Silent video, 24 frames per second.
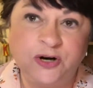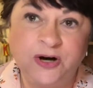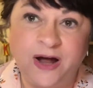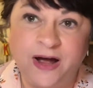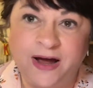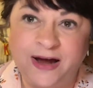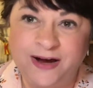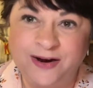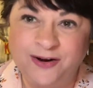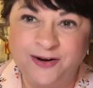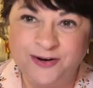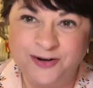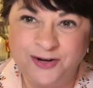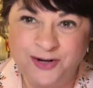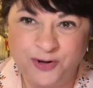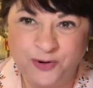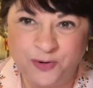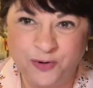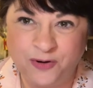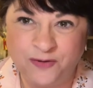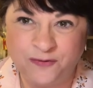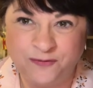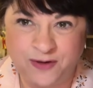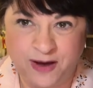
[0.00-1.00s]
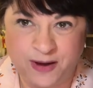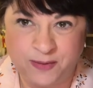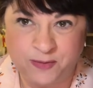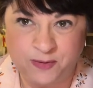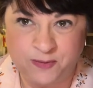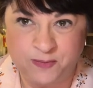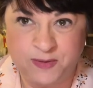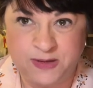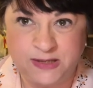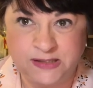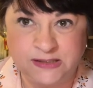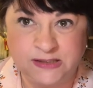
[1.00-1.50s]
and iron your
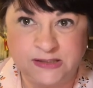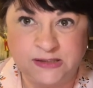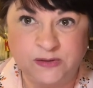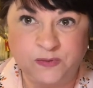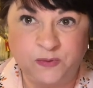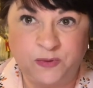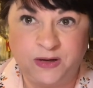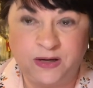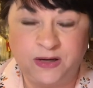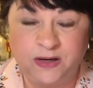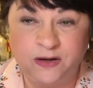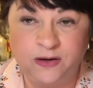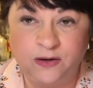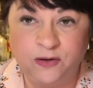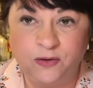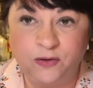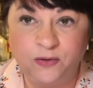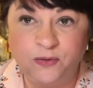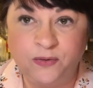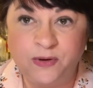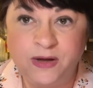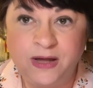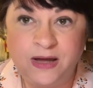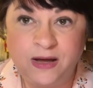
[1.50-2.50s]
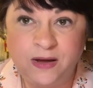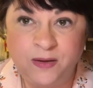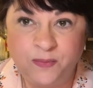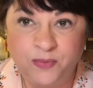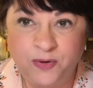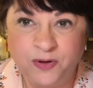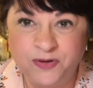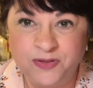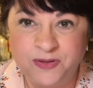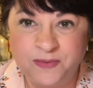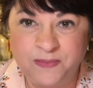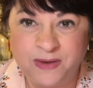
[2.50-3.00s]
fabric pieces when you
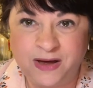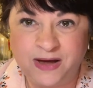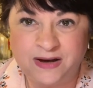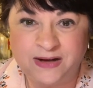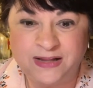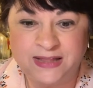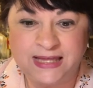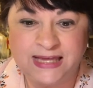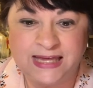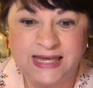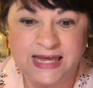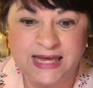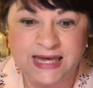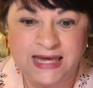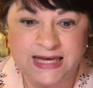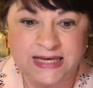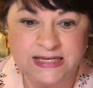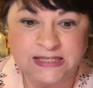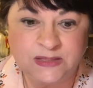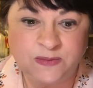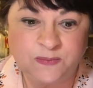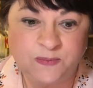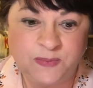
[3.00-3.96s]
pull them out of the kit.